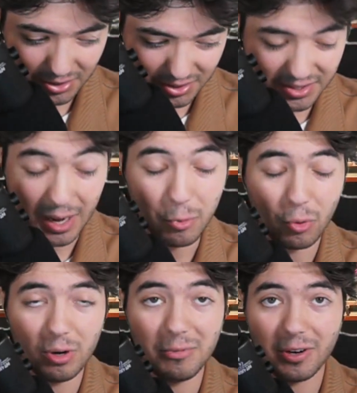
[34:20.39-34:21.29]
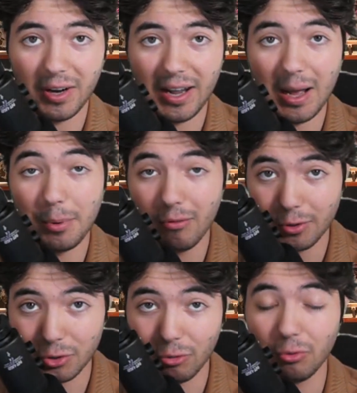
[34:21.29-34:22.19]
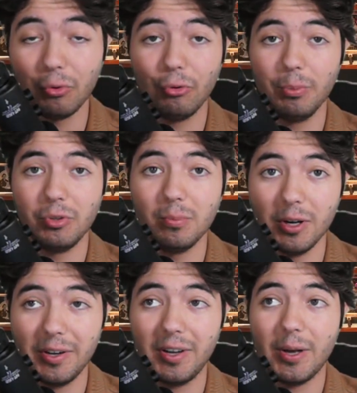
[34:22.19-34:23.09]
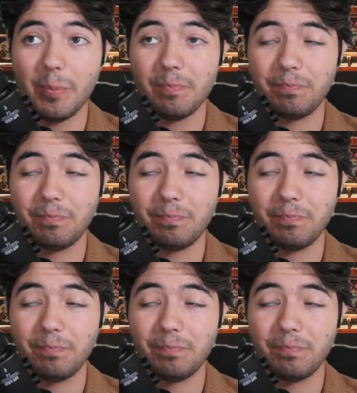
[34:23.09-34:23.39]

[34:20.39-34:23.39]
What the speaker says: stablecoin market cap over total crypto market cap.